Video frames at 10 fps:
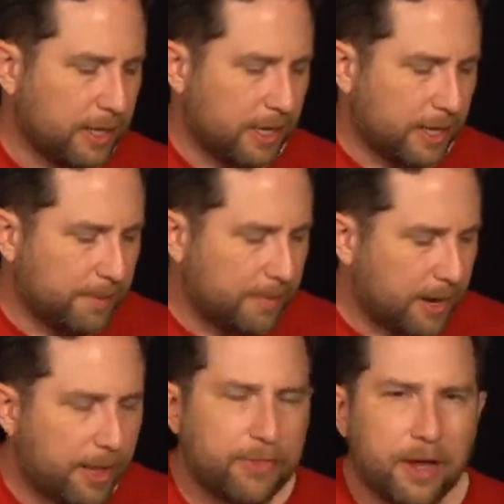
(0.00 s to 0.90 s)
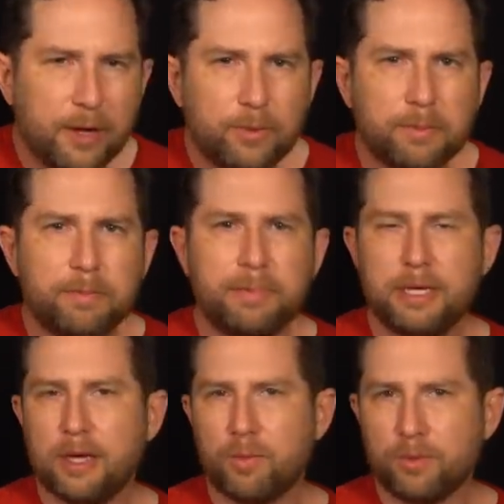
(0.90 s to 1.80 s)
Um, and I thought it would
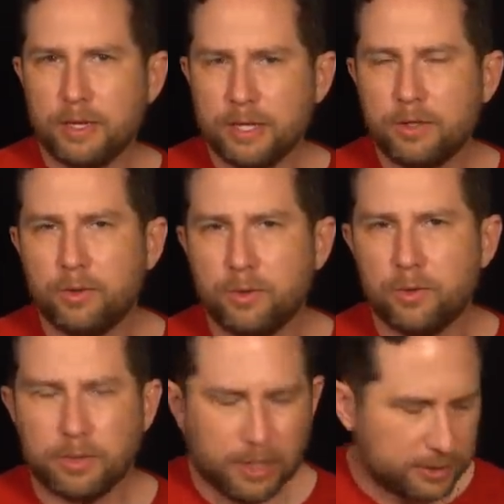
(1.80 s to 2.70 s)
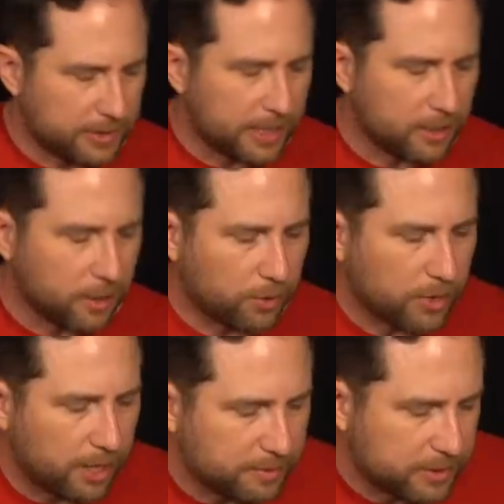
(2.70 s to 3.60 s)
be a really cool uh, standalone
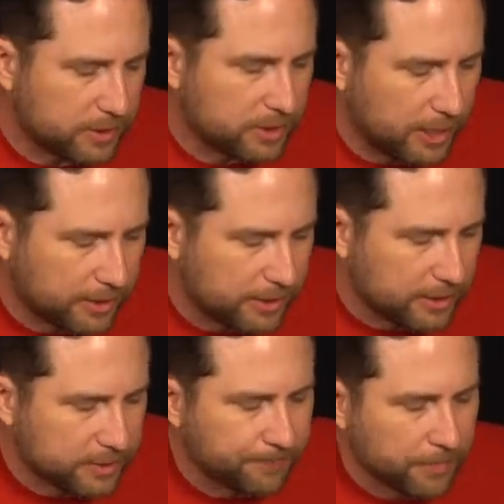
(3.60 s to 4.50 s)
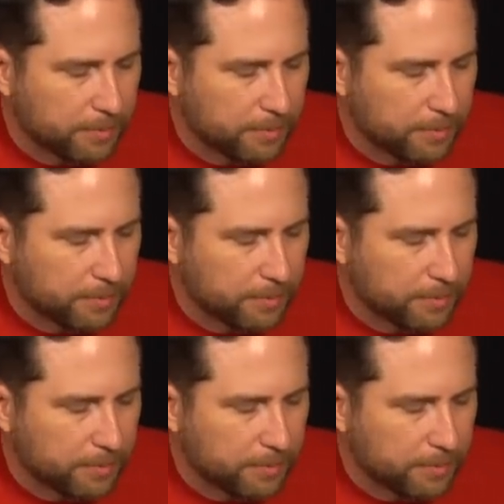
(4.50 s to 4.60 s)
composition like this.